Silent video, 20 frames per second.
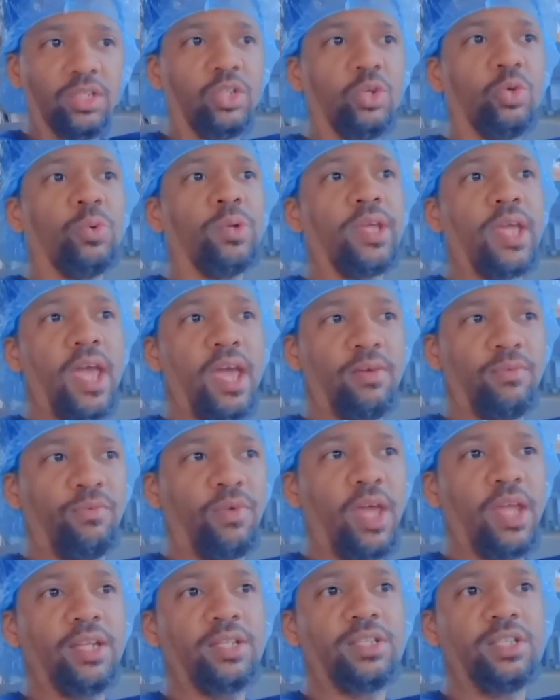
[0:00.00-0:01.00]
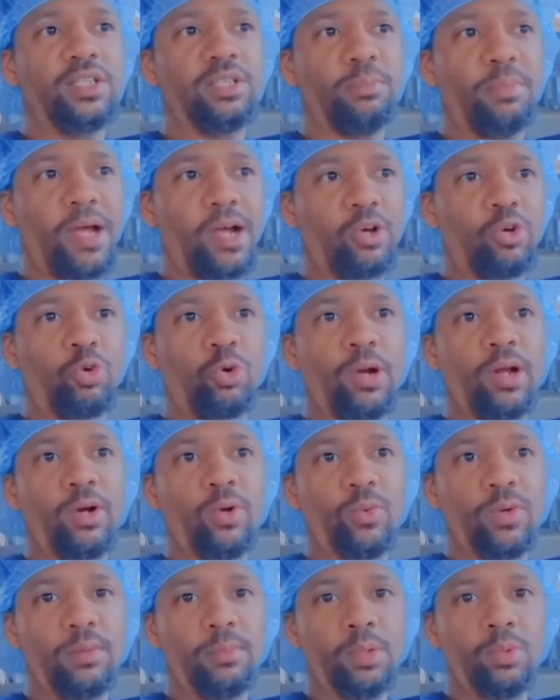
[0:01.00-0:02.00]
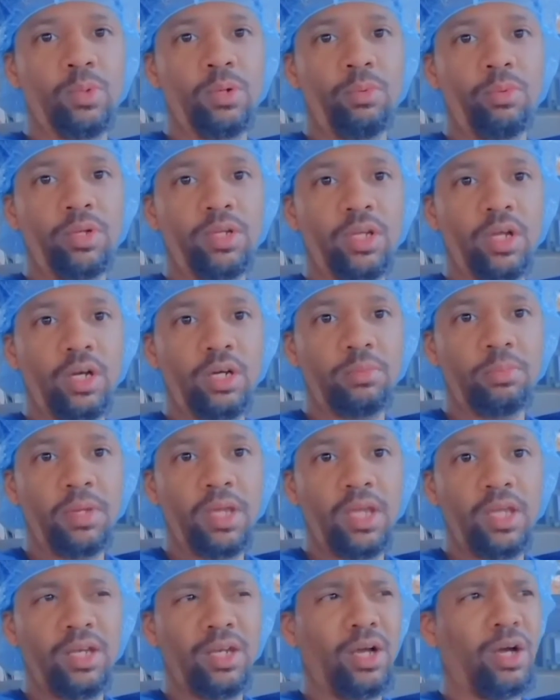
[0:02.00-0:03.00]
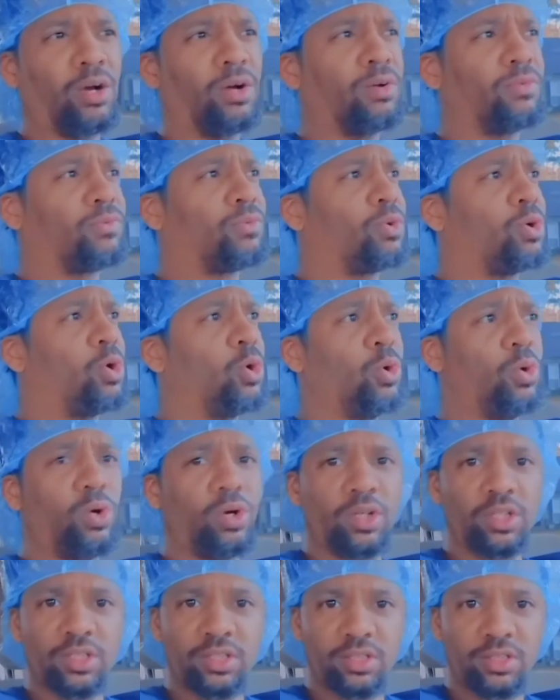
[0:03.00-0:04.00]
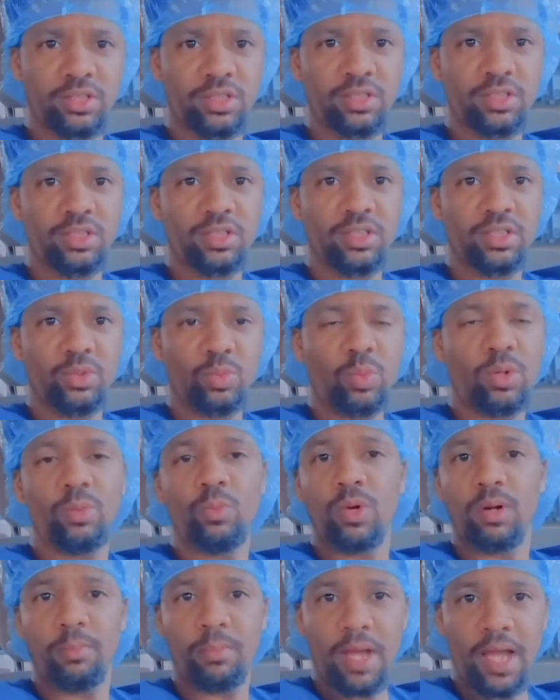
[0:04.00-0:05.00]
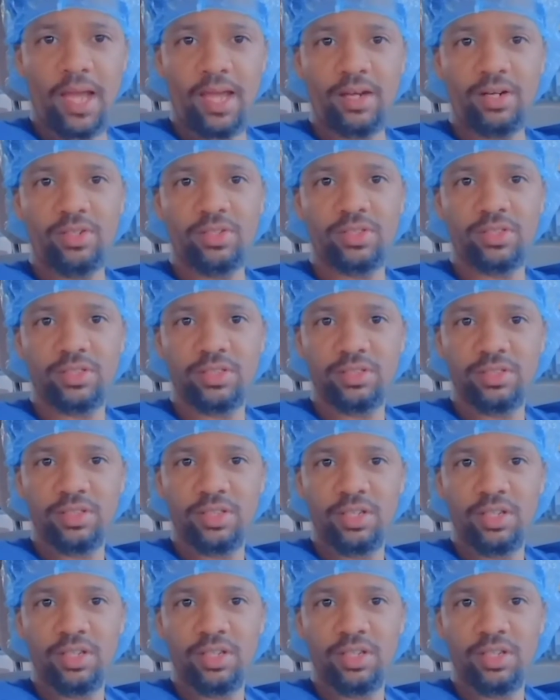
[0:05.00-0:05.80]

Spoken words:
Do we have fantasies about grown women when we're young men? Of course. When we're minors.